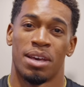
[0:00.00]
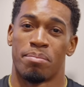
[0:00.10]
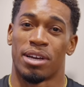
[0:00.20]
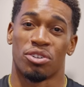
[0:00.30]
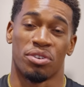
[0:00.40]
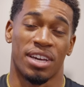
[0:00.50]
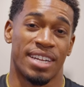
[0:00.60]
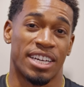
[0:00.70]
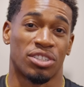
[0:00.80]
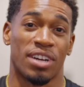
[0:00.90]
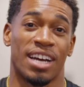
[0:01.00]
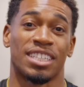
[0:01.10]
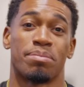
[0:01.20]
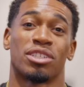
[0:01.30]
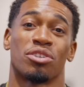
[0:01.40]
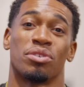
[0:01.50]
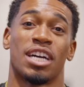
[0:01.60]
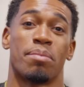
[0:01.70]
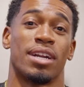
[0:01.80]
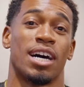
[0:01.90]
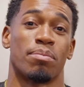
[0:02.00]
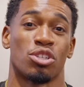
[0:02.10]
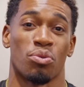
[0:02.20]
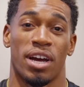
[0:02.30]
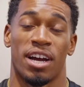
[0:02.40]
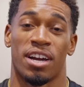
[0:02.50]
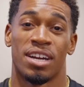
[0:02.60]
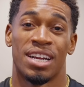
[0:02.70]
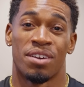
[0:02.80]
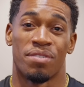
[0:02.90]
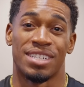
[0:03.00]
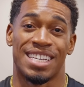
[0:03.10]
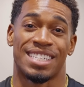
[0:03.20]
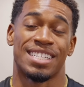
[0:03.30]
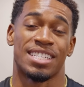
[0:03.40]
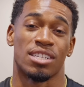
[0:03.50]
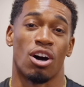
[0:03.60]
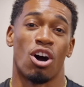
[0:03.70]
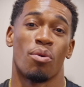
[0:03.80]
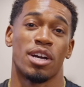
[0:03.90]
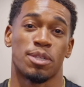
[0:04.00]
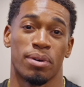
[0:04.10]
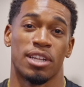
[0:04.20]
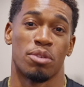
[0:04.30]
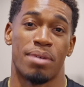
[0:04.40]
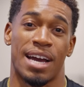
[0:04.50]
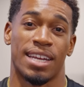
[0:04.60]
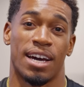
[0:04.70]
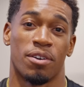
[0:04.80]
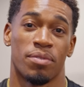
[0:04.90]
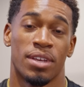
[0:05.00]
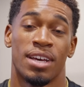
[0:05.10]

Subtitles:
Make sure you're getting that stretch and make sure you're coming up to where resistance is always pulling you back down.